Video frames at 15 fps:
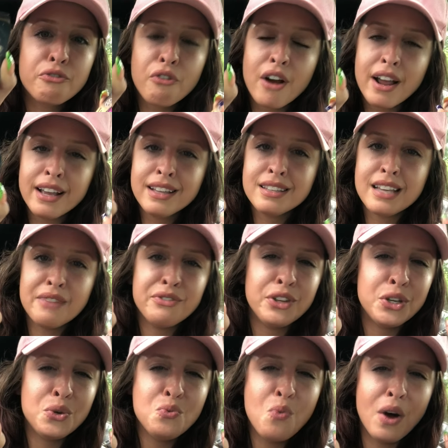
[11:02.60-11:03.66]
friends. I feel
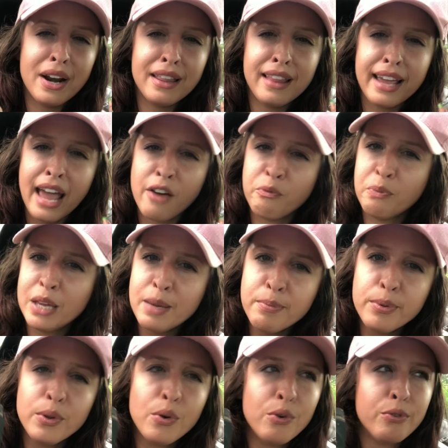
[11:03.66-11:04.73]
like you wanna like have
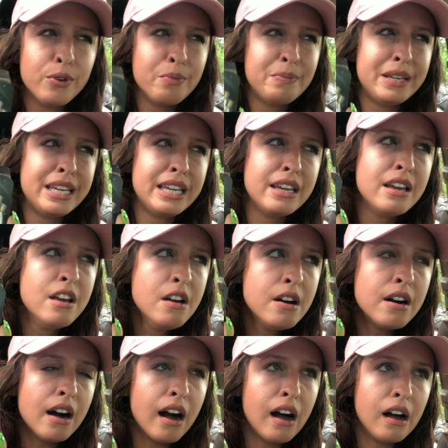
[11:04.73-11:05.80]
people over, be
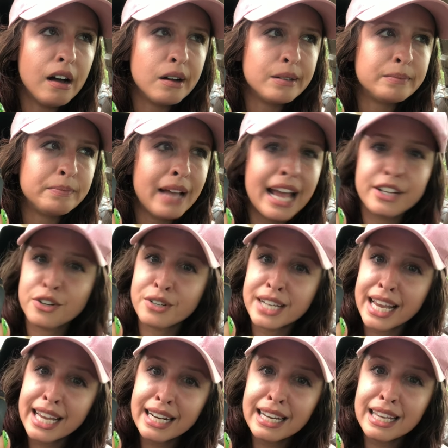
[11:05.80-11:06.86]
um,
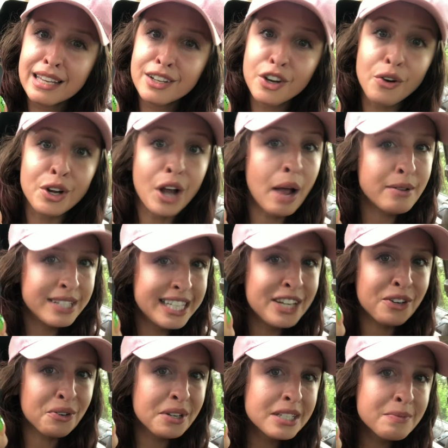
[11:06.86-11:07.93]
entertaining during I was
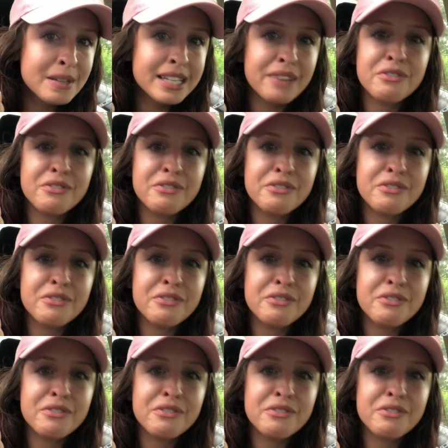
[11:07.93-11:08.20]
seeing Christmas.